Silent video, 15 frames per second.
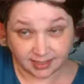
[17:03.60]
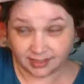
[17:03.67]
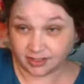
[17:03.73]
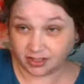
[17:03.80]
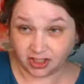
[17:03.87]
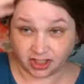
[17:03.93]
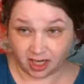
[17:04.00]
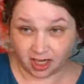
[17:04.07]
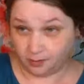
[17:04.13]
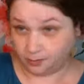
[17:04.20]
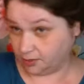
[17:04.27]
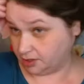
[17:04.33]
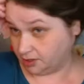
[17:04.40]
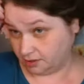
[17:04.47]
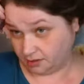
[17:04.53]
is
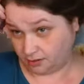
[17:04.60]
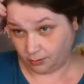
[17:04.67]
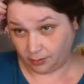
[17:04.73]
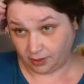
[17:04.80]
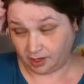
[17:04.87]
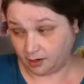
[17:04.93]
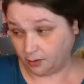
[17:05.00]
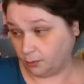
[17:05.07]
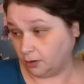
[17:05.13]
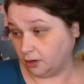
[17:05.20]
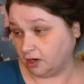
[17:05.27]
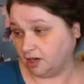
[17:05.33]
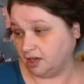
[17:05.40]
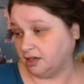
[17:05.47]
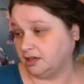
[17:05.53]
shaped the way I
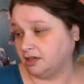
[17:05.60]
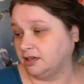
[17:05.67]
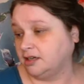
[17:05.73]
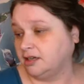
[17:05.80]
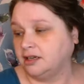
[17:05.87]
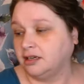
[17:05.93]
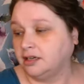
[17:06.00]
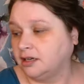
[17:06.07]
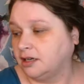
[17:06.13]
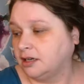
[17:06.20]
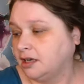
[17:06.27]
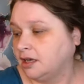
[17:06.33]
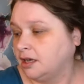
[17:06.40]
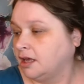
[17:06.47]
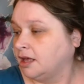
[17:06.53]
want it.
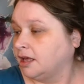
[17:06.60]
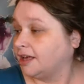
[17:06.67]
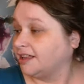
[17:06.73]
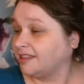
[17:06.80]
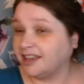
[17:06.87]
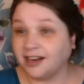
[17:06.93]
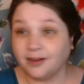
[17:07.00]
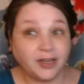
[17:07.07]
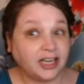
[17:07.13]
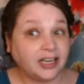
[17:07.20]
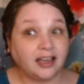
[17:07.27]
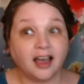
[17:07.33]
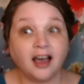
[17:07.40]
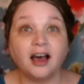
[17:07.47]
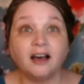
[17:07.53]
And then I'm going
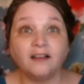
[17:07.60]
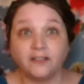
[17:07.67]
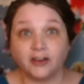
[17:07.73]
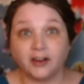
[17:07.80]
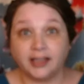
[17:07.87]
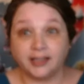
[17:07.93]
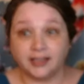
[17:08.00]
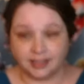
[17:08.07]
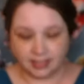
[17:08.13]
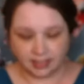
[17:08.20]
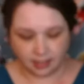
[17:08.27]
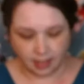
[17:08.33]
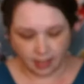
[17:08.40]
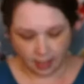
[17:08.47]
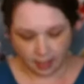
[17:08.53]
to cover it.
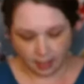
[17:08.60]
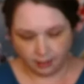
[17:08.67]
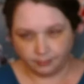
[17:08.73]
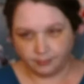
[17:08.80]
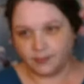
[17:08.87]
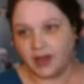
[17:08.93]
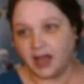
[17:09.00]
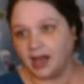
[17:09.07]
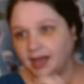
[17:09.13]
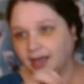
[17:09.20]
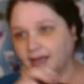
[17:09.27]
I